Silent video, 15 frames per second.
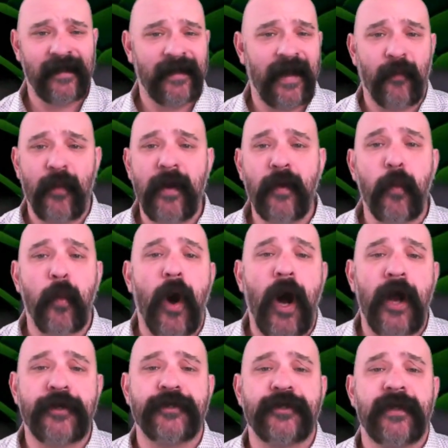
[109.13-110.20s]
Hey, we
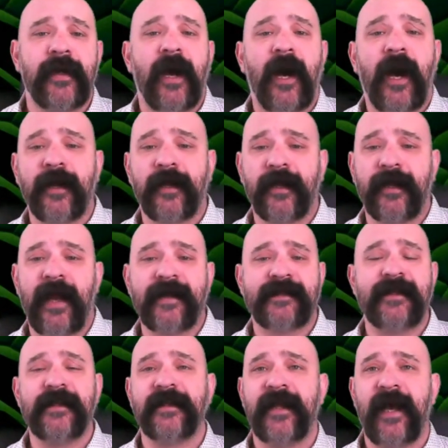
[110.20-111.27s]
watched Huntley as
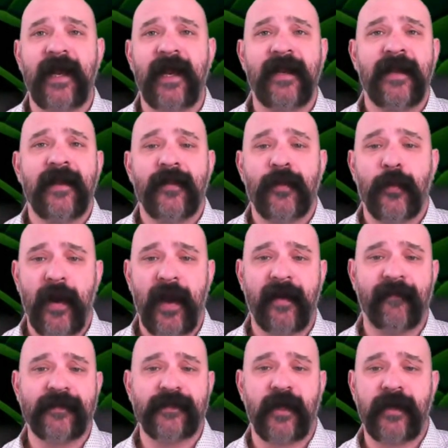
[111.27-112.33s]
he led the
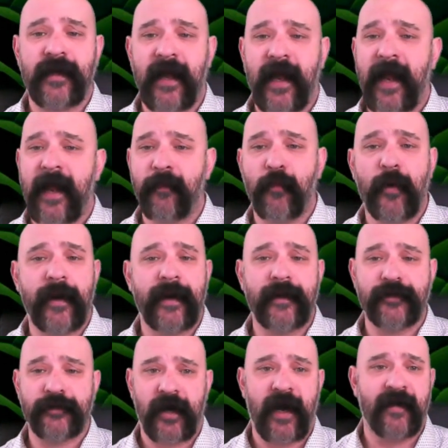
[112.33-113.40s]
Ravens on game-winning
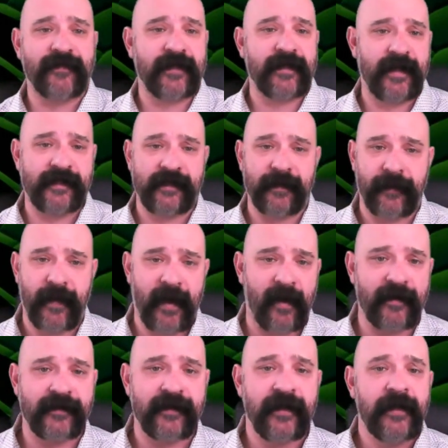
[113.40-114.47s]
drives against the
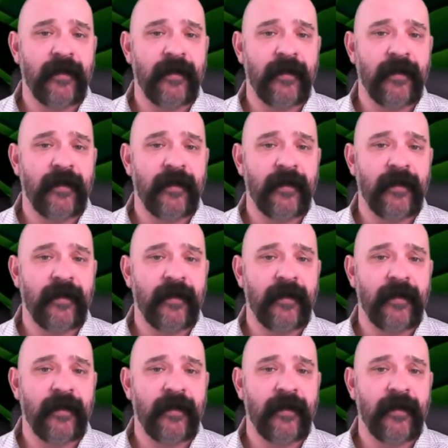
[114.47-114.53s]
Bears.